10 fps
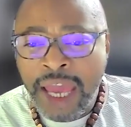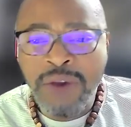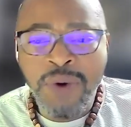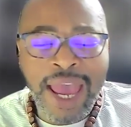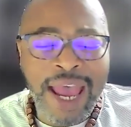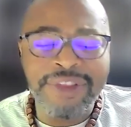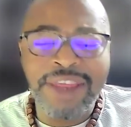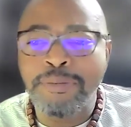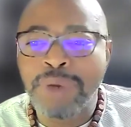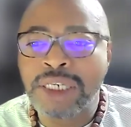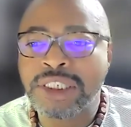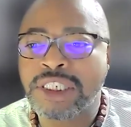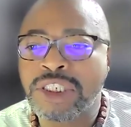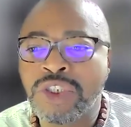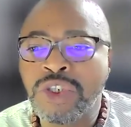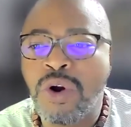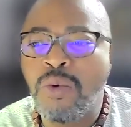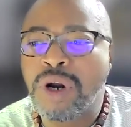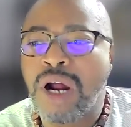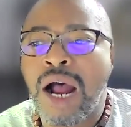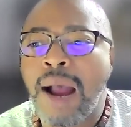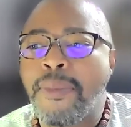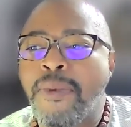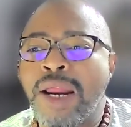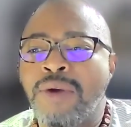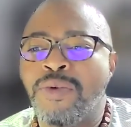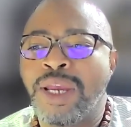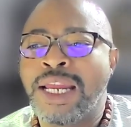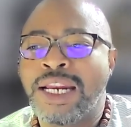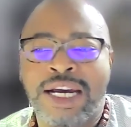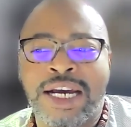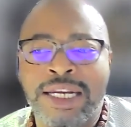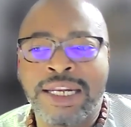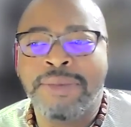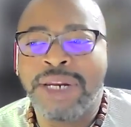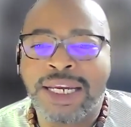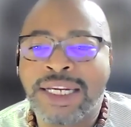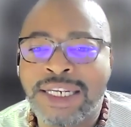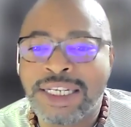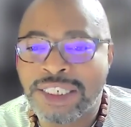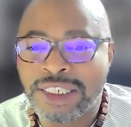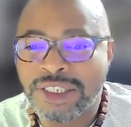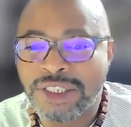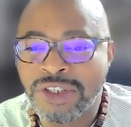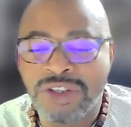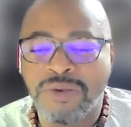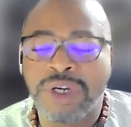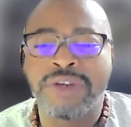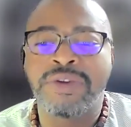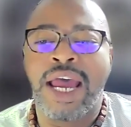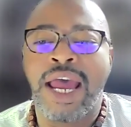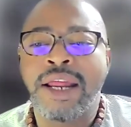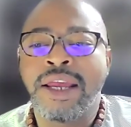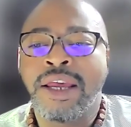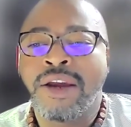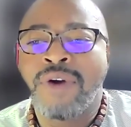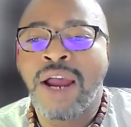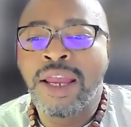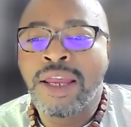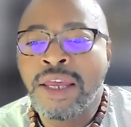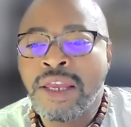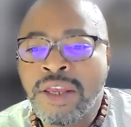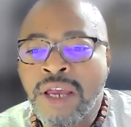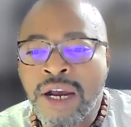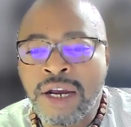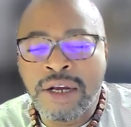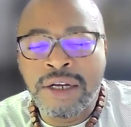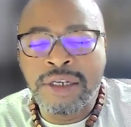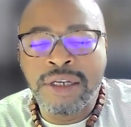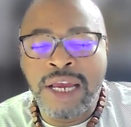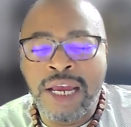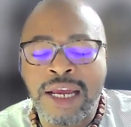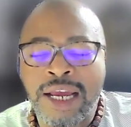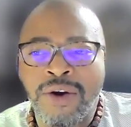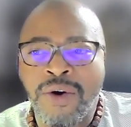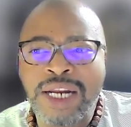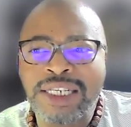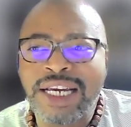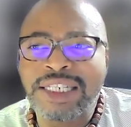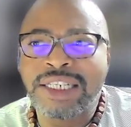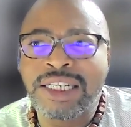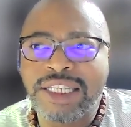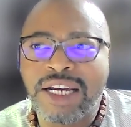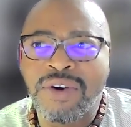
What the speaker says: and you have that budget because you don't want to operate in unlimited conditions. You don't want to do that, right? Uh, organizations